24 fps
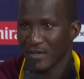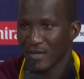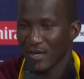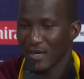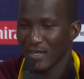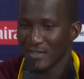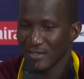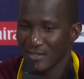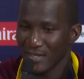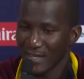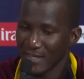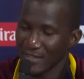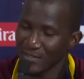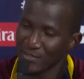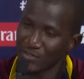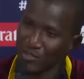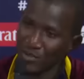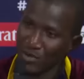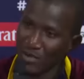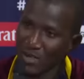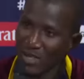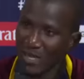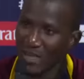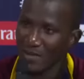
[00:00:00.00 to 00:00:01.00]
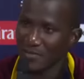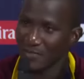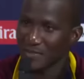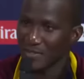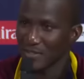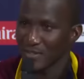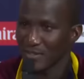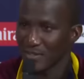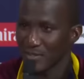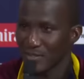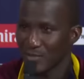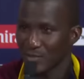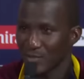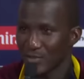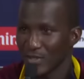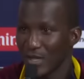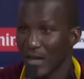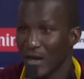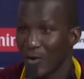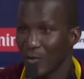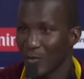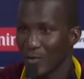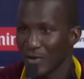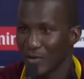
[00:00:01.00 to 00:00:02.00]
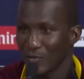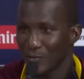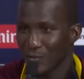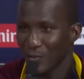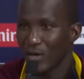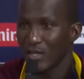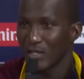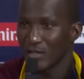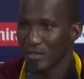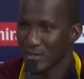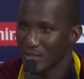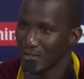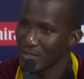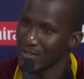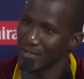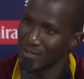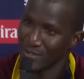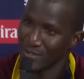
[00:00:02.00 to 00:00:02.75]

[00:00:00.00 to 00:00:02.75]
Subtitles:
and then talk after. So now we've won,